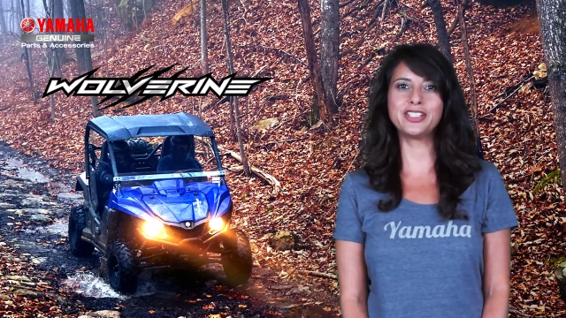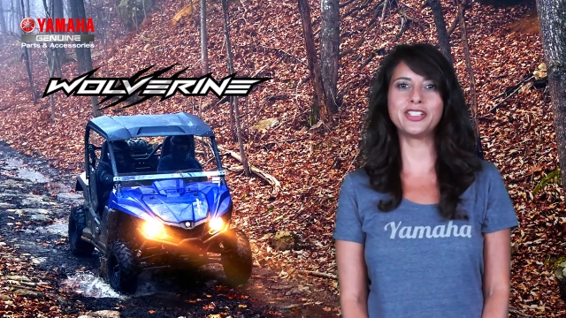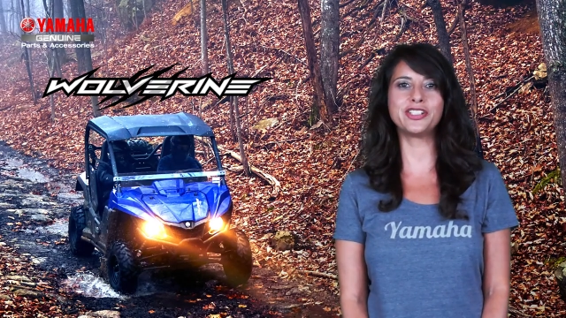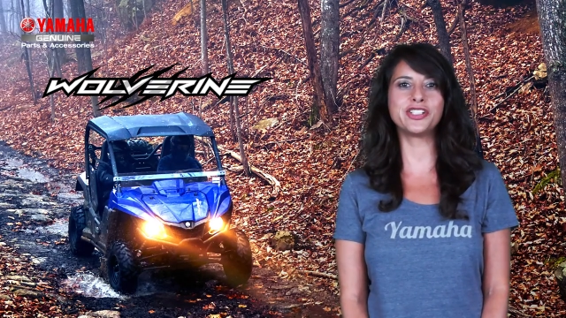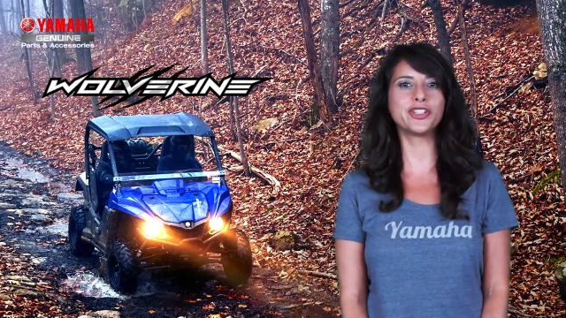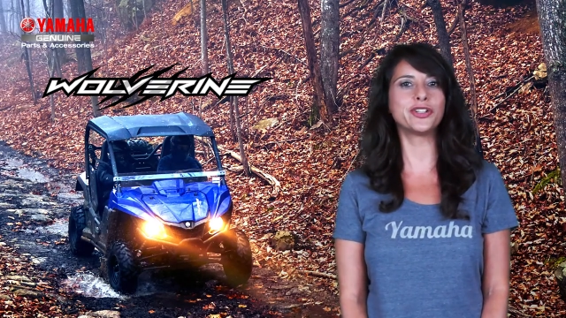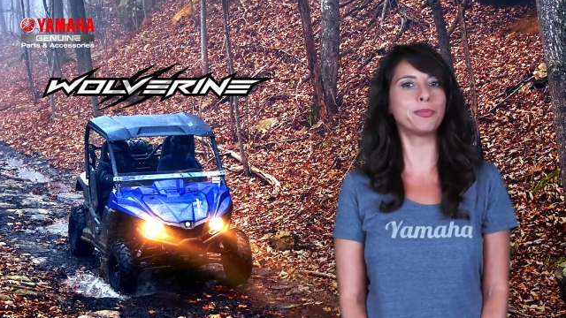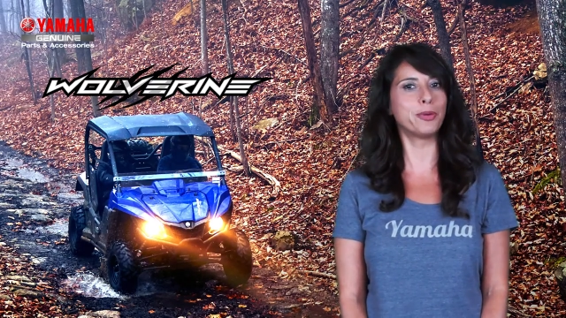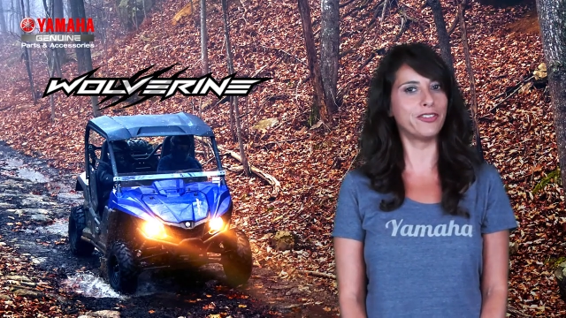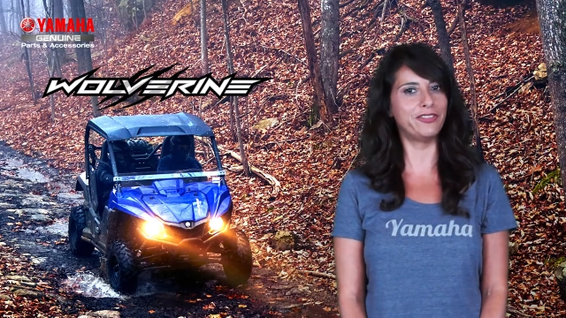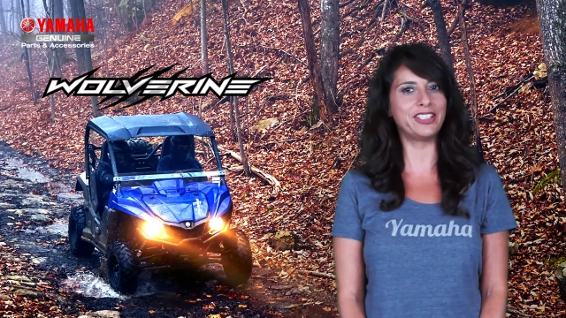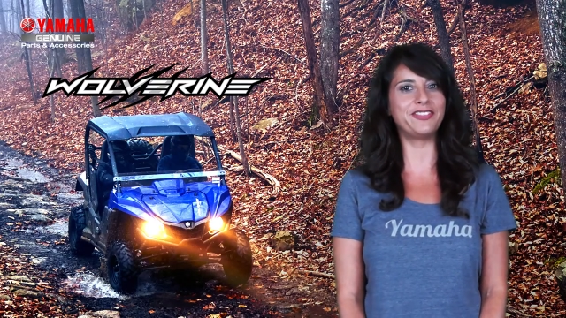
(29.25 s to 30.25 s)
to ensure a
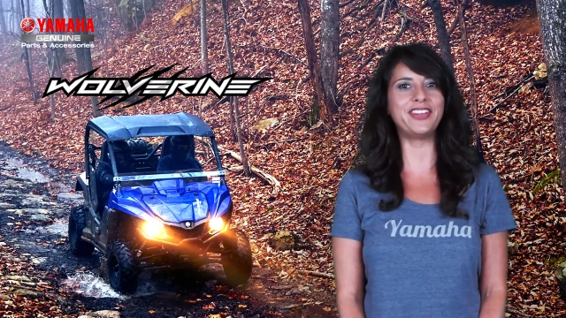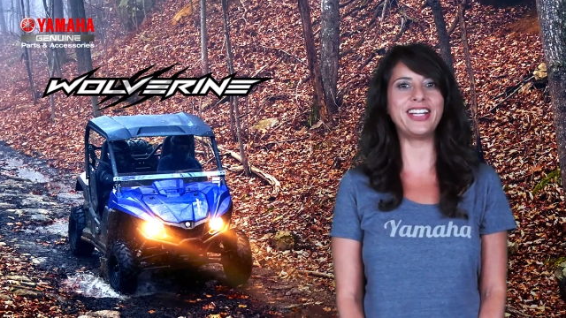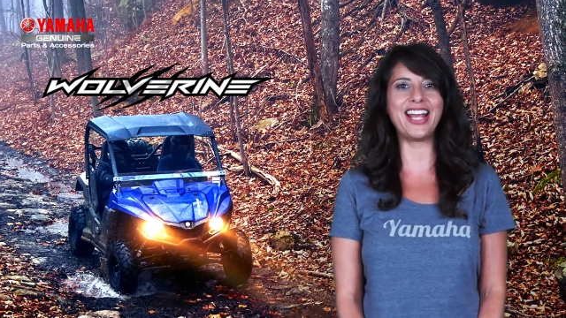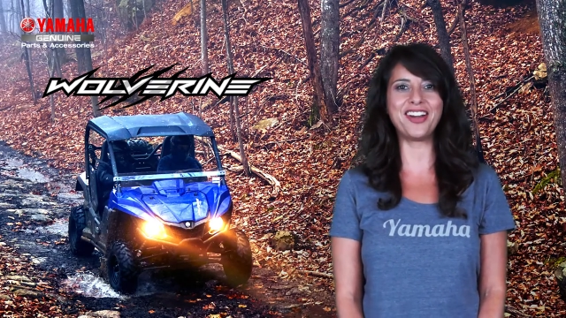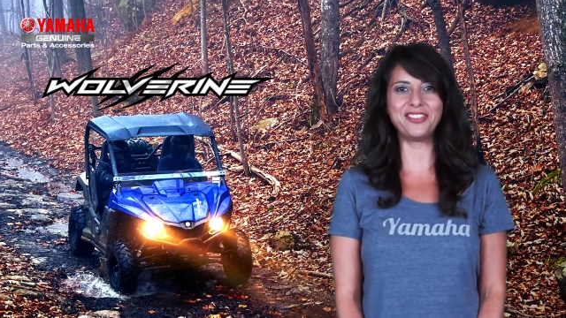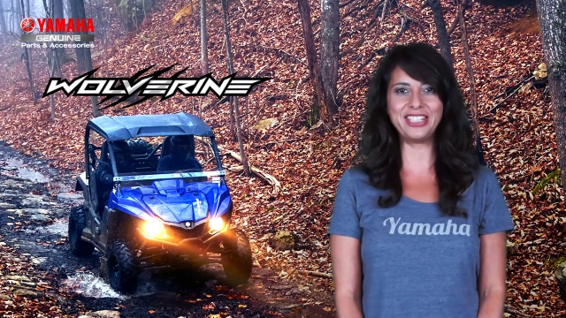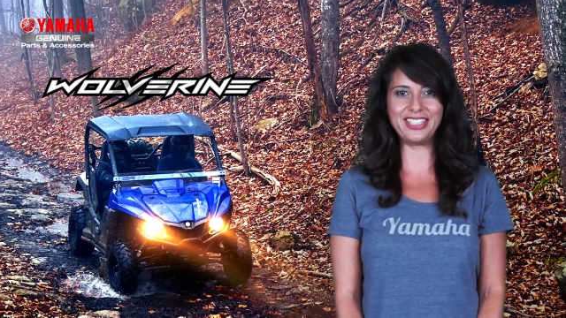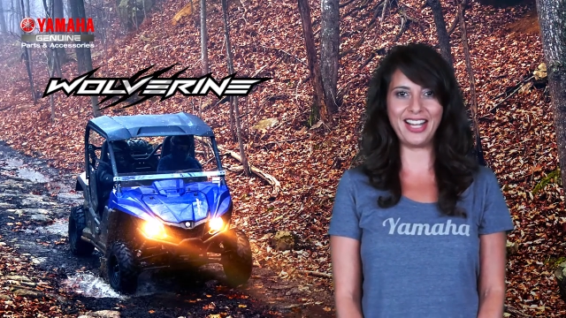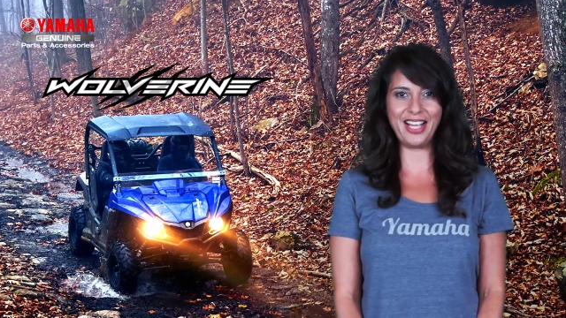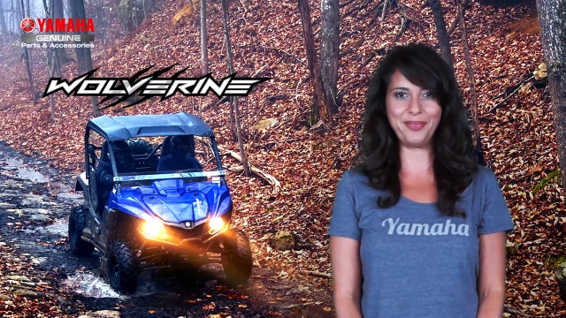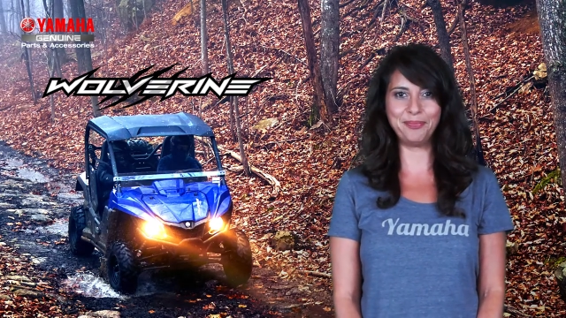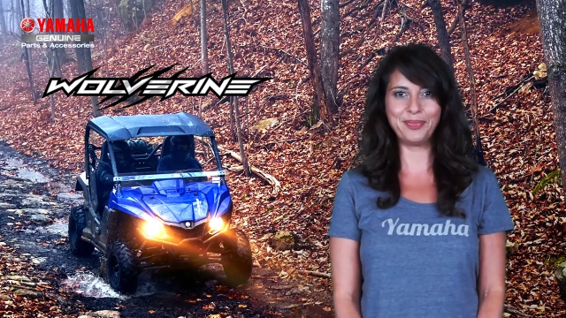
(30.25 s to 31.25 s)
perfect fit every
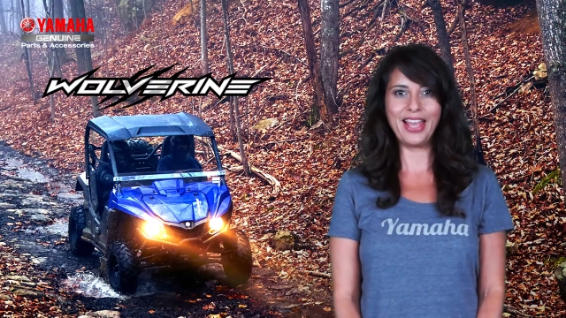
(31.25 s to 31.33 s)
time.